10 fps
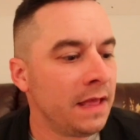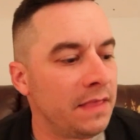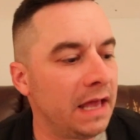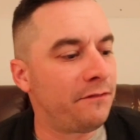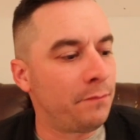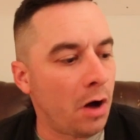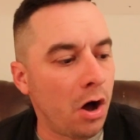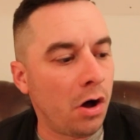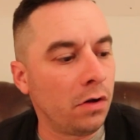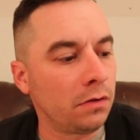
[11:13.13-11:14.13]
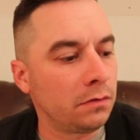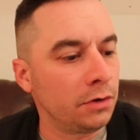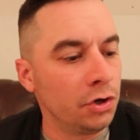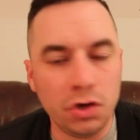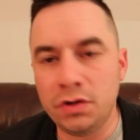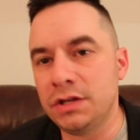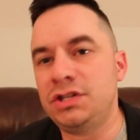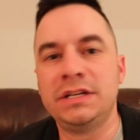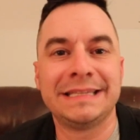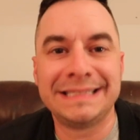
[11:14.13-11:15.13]
that if Paul knew that
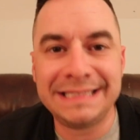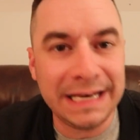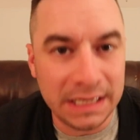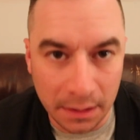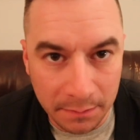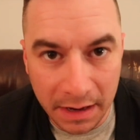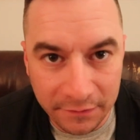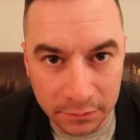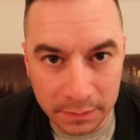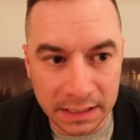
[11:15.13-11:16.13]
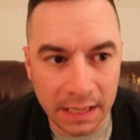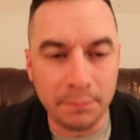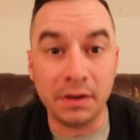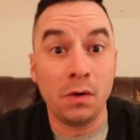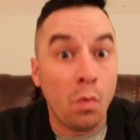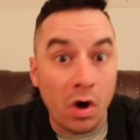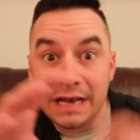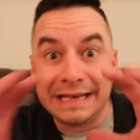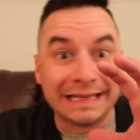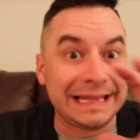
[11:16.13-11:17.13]
Jesus didn't come back from the dead, but he
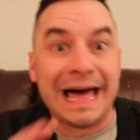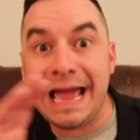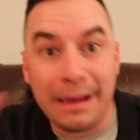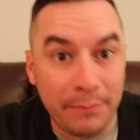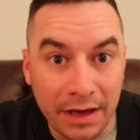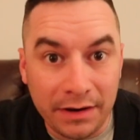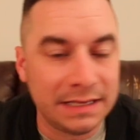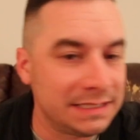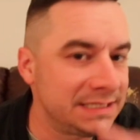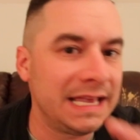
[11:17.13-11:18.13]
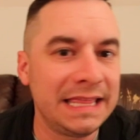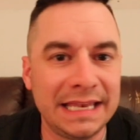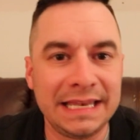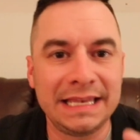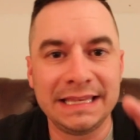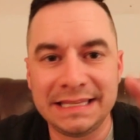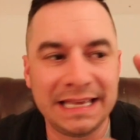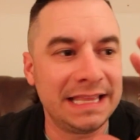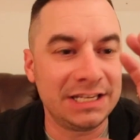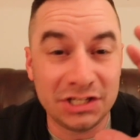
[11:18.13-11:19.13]
wanted to lie about it and say
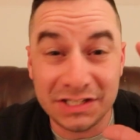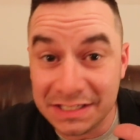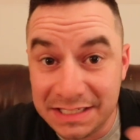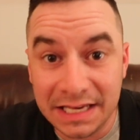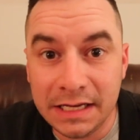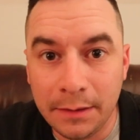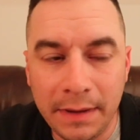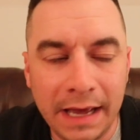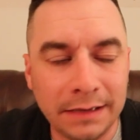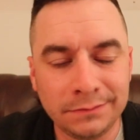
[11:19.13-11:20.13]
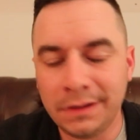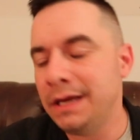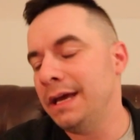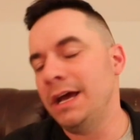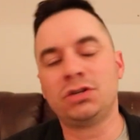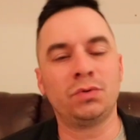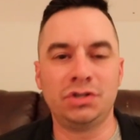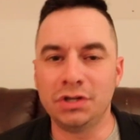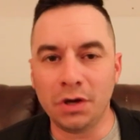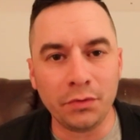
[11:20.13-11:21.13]
that Jesus did come back, here's
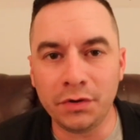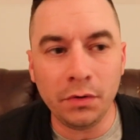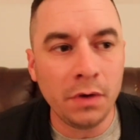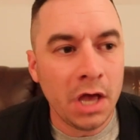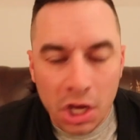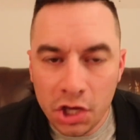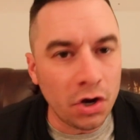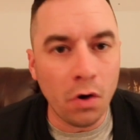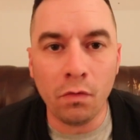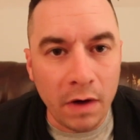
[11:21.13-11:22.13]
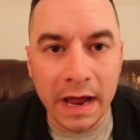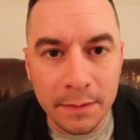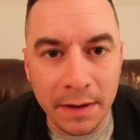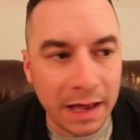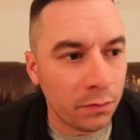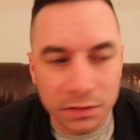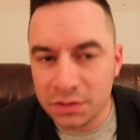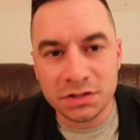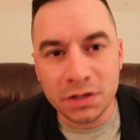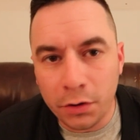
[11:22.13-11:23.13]
what you don't do. You don't write about it when
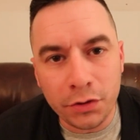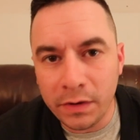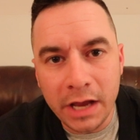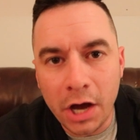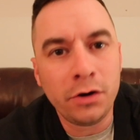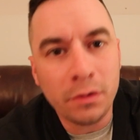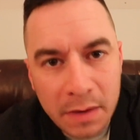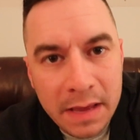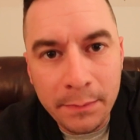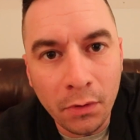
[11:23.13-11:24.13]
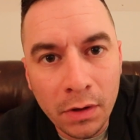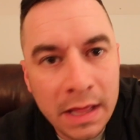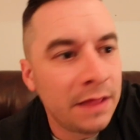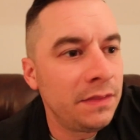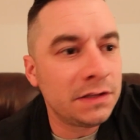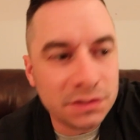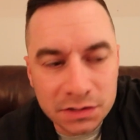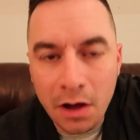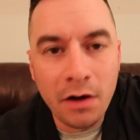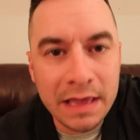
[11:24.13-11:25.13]
there's still 300 people that
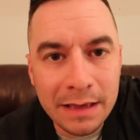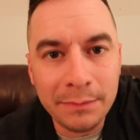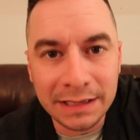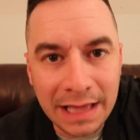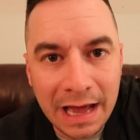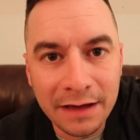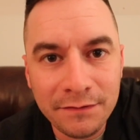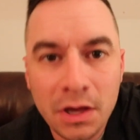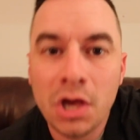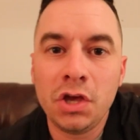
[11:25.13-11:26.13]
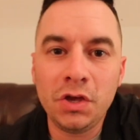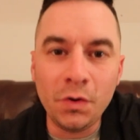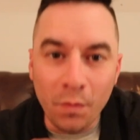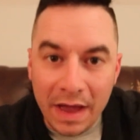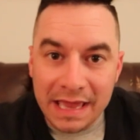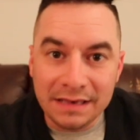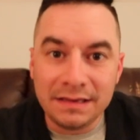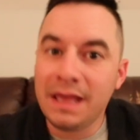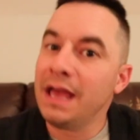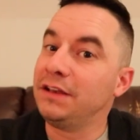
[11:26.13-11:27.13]
saw him alive. You wait
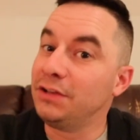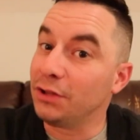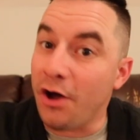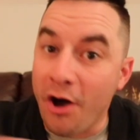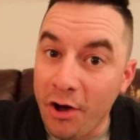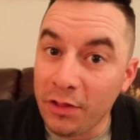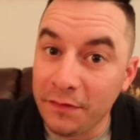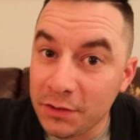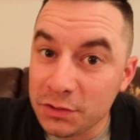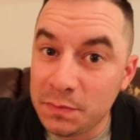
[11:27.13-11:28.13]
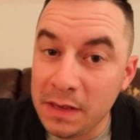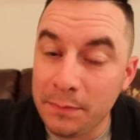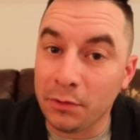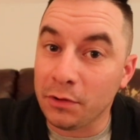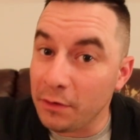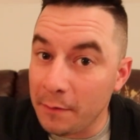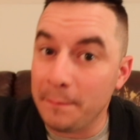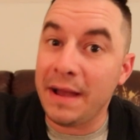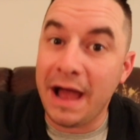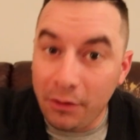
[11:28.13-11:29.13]
until all of those people are
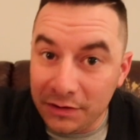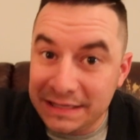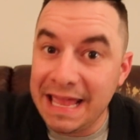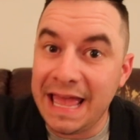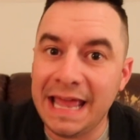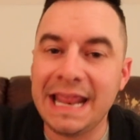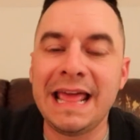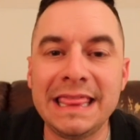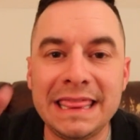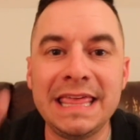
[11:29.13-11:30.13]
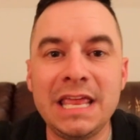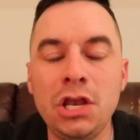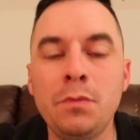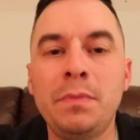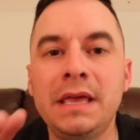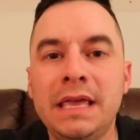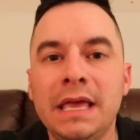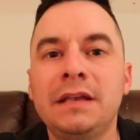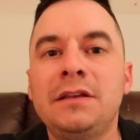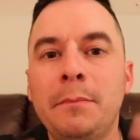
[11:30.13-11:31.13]
about dead, and then you
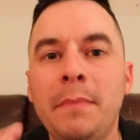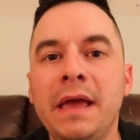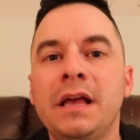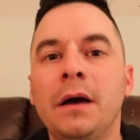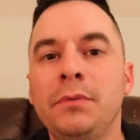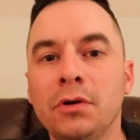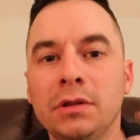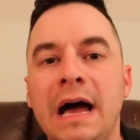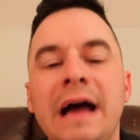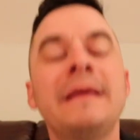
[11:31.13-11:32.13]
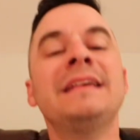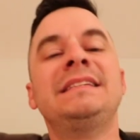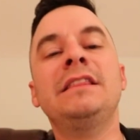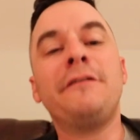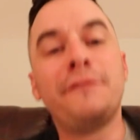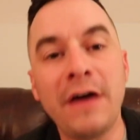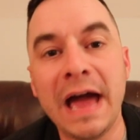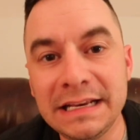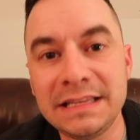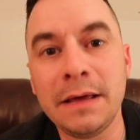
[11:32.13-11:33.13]
begin to make up your lie. See, the
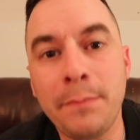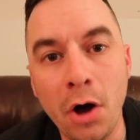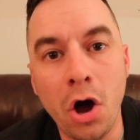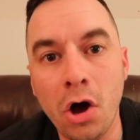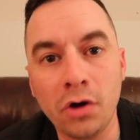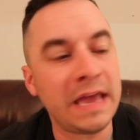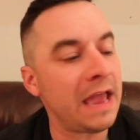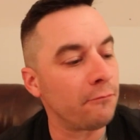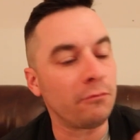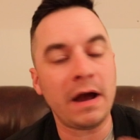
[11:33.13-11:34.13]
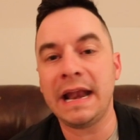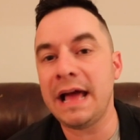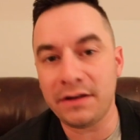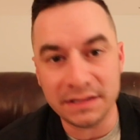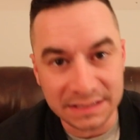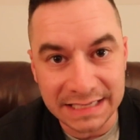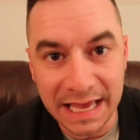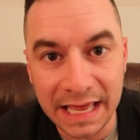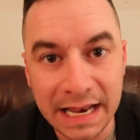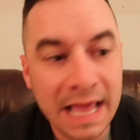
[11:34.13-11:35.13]
fact that Paul came right out and
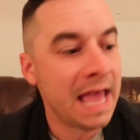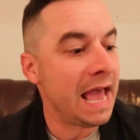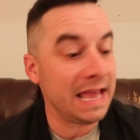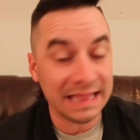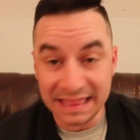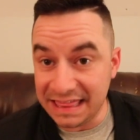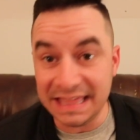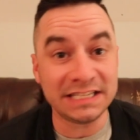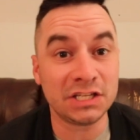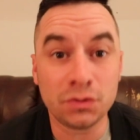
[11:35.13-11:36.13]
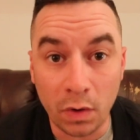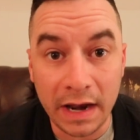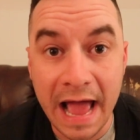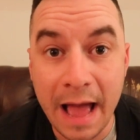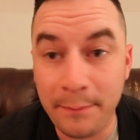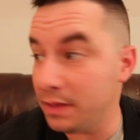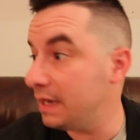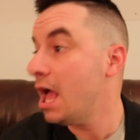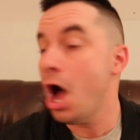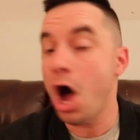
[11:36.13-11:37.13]
said, hey, this is what happened,